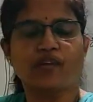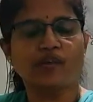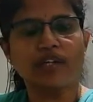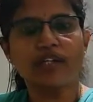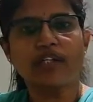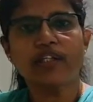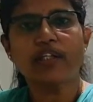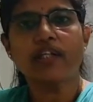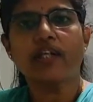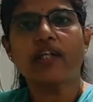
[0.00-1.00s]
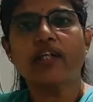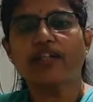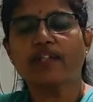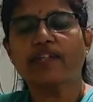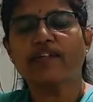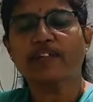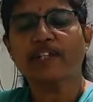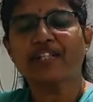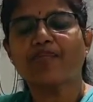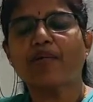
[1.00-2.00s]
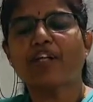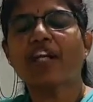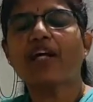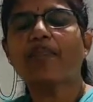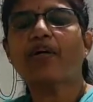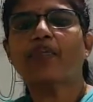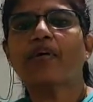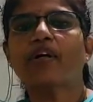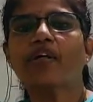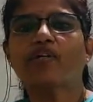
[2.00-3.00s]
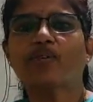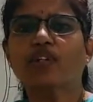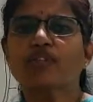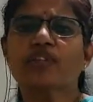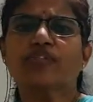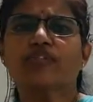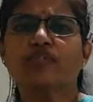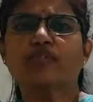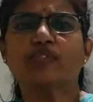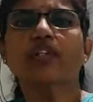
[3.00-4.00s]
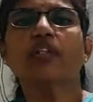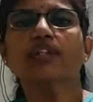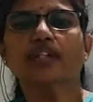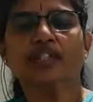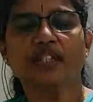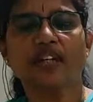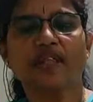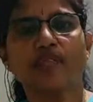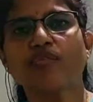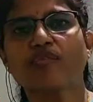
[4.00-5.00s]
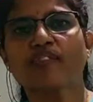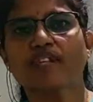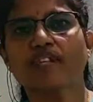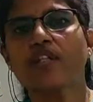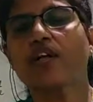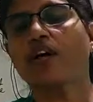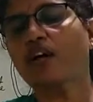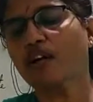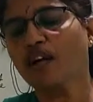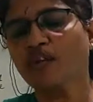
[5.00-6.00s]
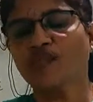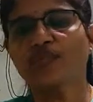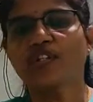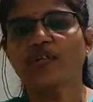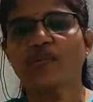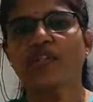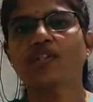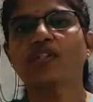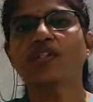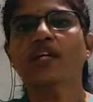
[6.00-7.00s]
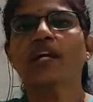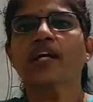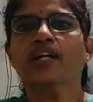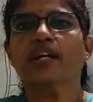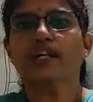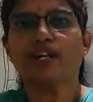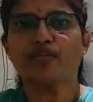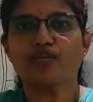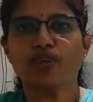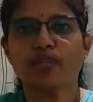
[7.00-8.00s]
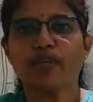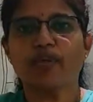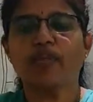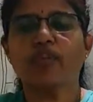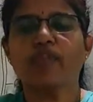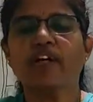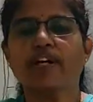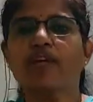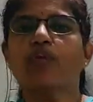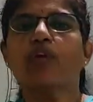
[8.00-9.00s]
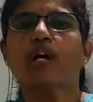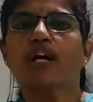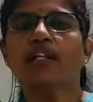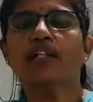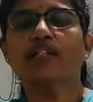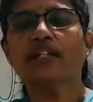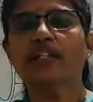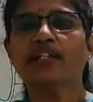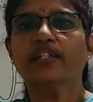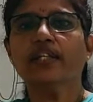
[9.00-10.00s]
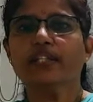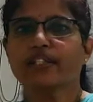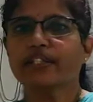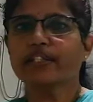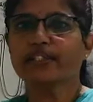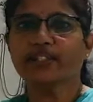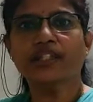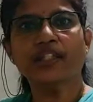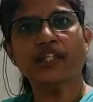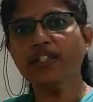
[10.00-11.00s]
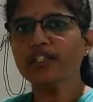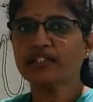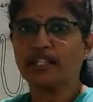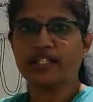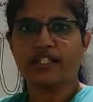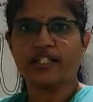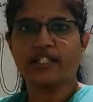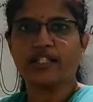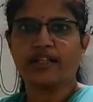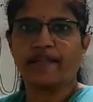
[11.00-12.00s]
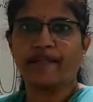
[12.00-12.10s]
Okay, For example, in amoeba, whatever the food that is left of waste or harmful substances get absorbed into the vacuole, and there it gets digested and it is excreted